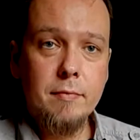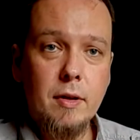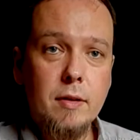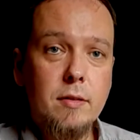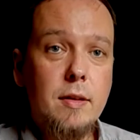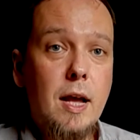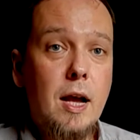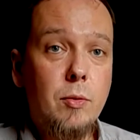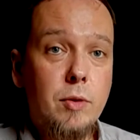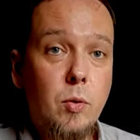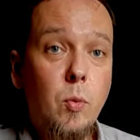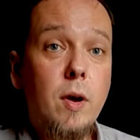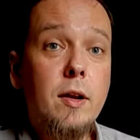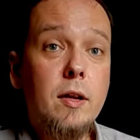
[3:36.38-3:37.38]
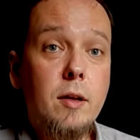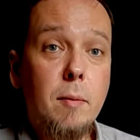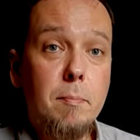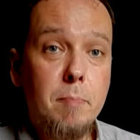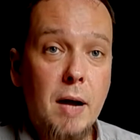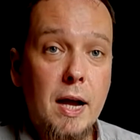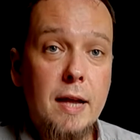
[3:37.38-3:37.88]
now you want to
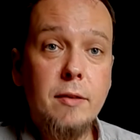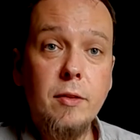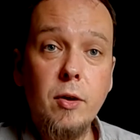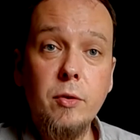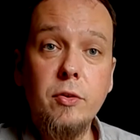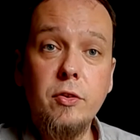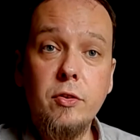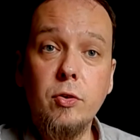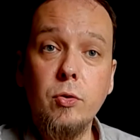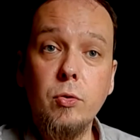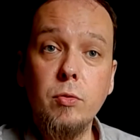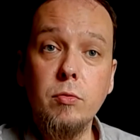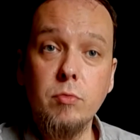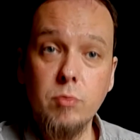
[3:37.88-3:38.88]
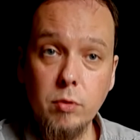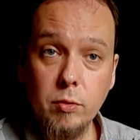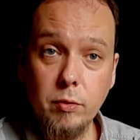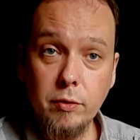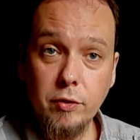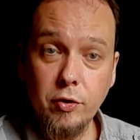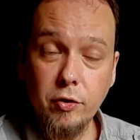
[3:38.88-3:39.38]
combine those two
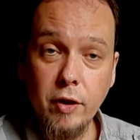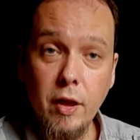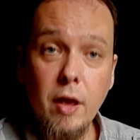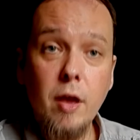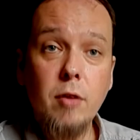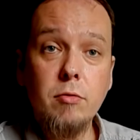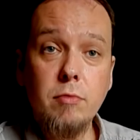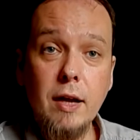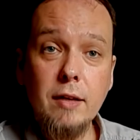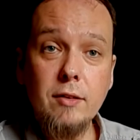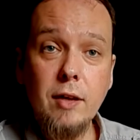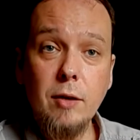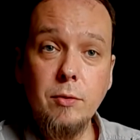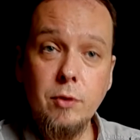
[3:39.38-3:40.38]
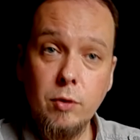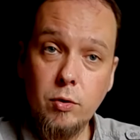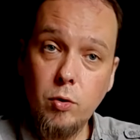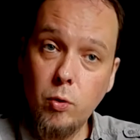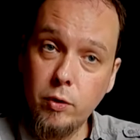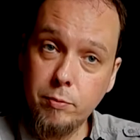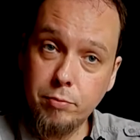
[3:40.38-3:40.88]
rules. Write down your
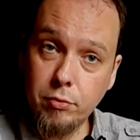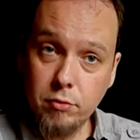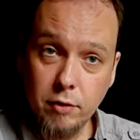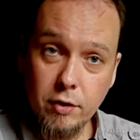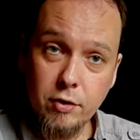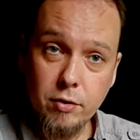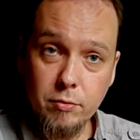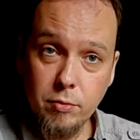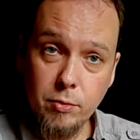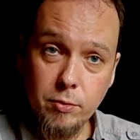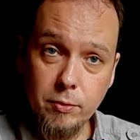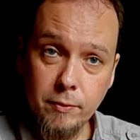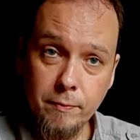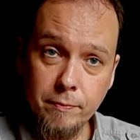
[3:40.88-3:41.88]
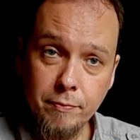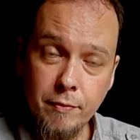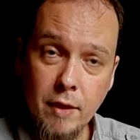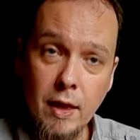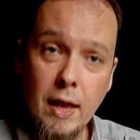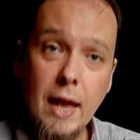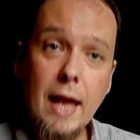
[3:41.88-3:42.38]
chord progression rule,
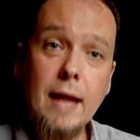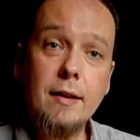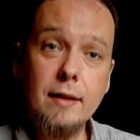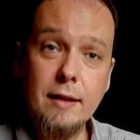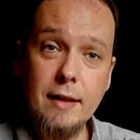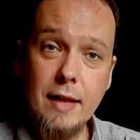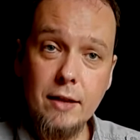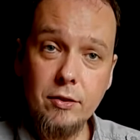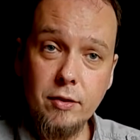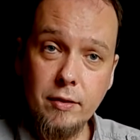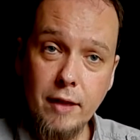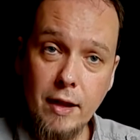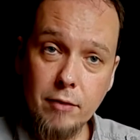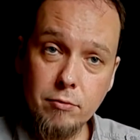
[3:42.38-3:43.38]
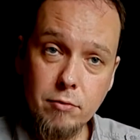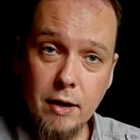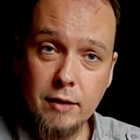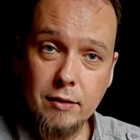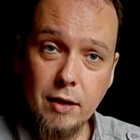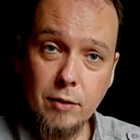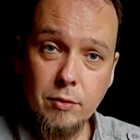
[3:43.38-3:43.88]
and next to that, write
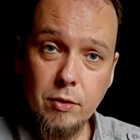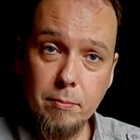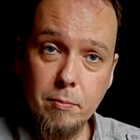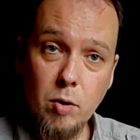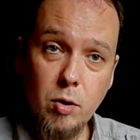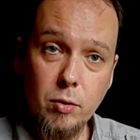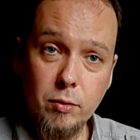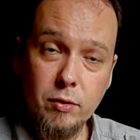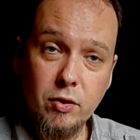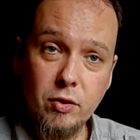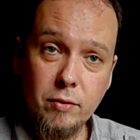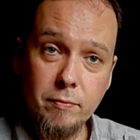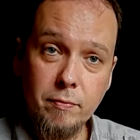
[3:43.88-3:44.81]
down your modes.